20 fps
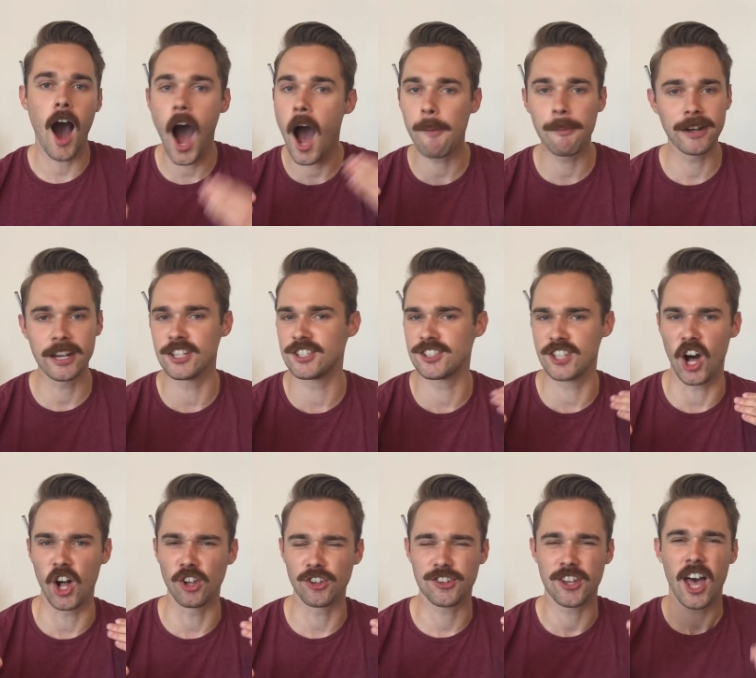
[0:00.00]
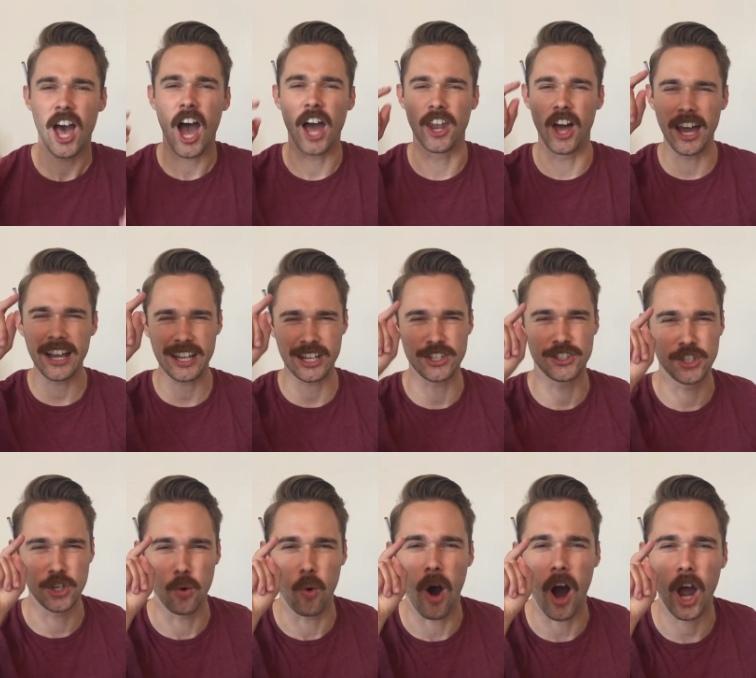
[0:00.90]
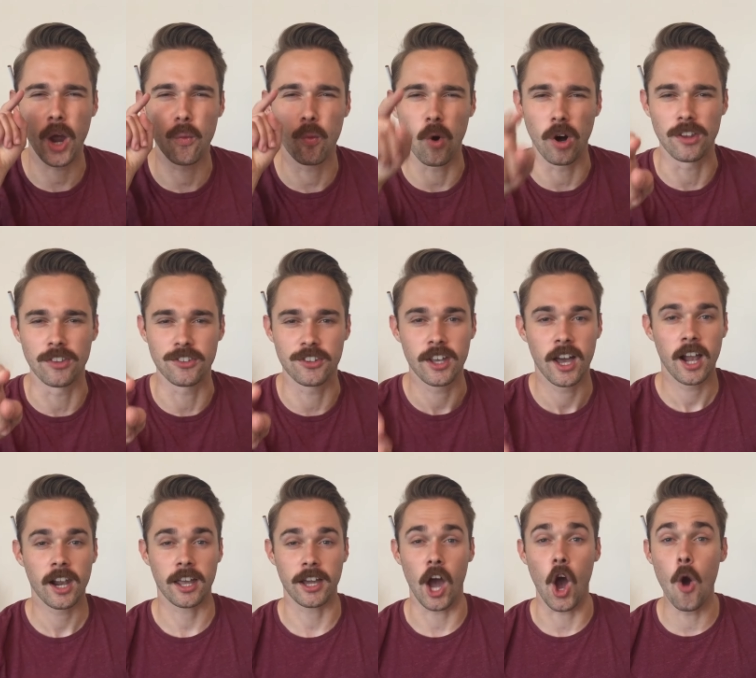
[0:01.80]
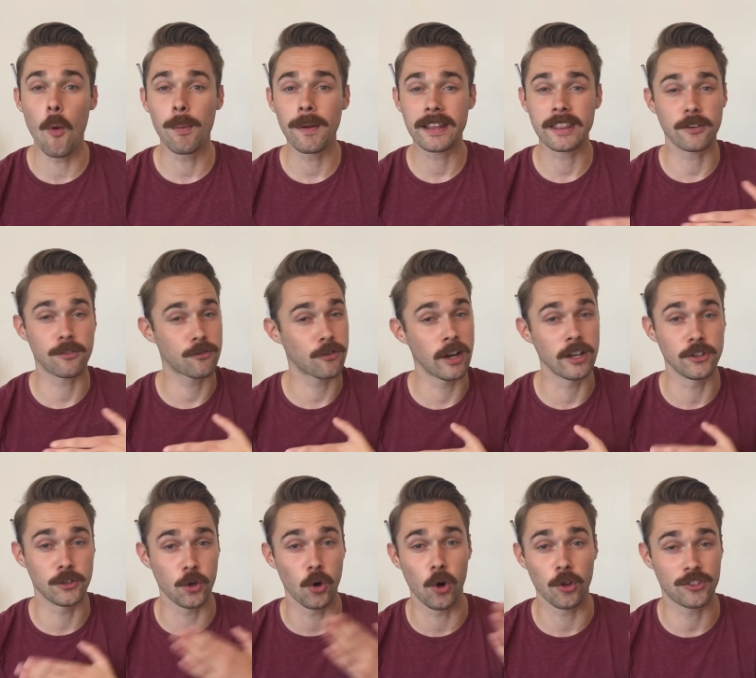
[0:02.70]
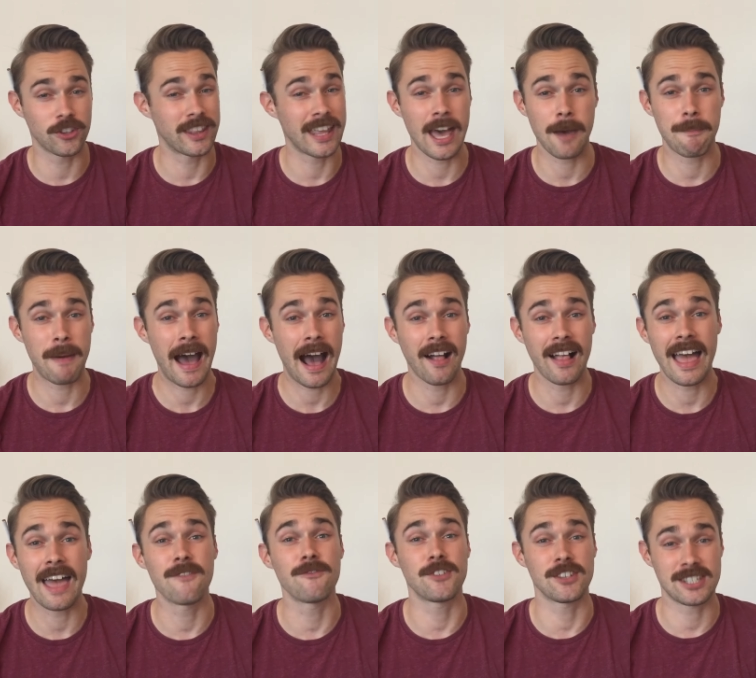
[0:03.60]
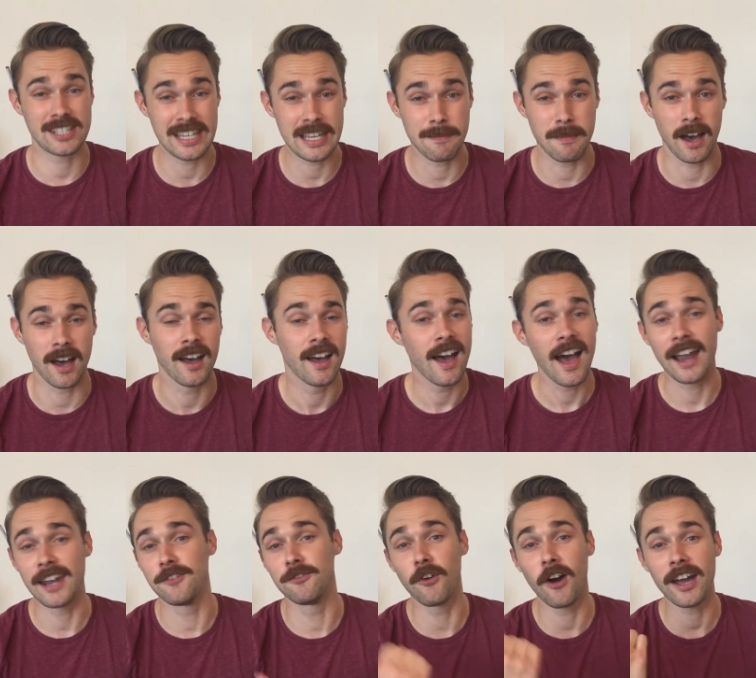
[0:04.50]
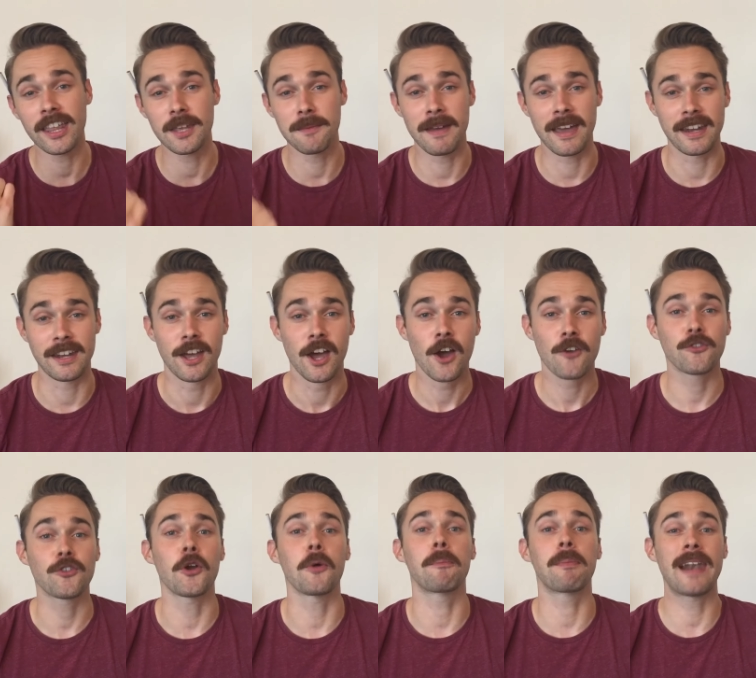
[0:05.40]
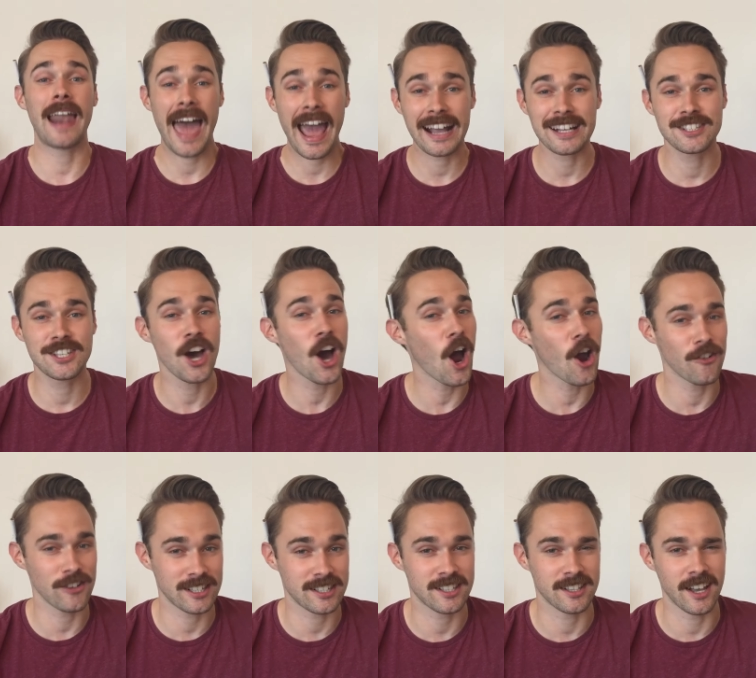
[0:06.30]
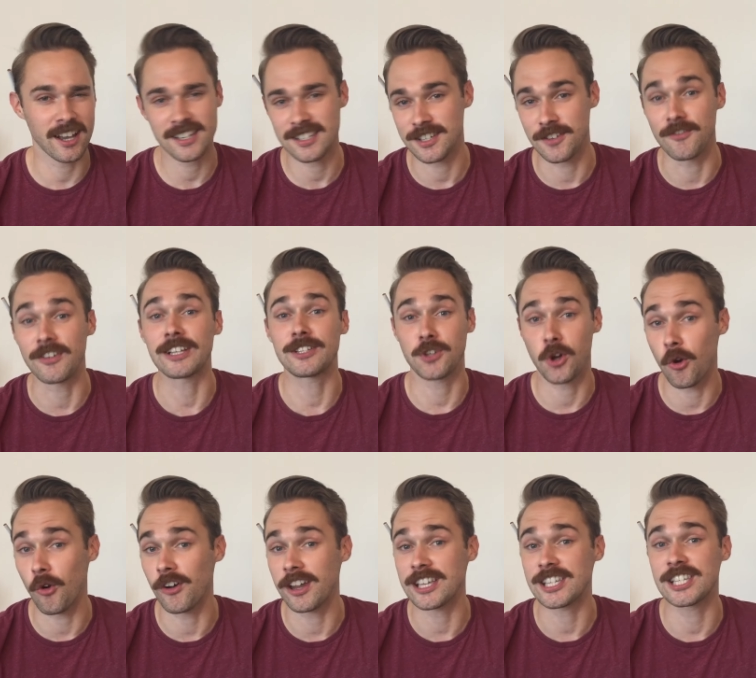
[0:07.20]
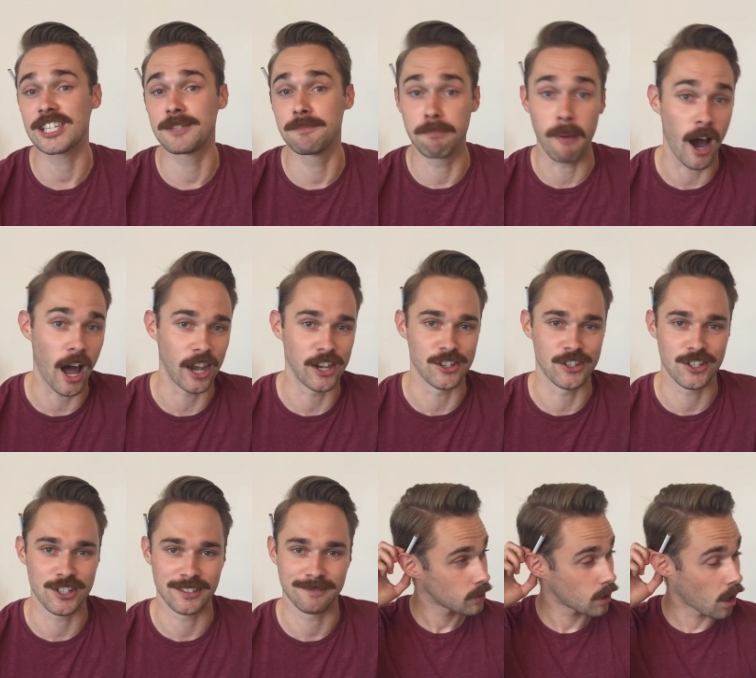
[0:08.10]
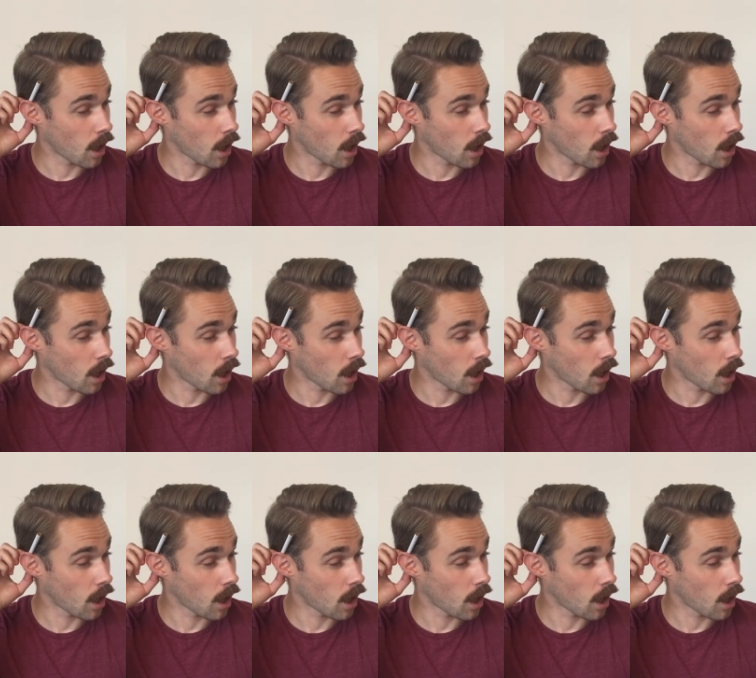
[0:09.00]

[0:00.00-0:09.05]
I'm an adult and I can do what I want, like opening the front door to their pal Emphysema and inviting them in for a black tarry slice of Victoria's sponge.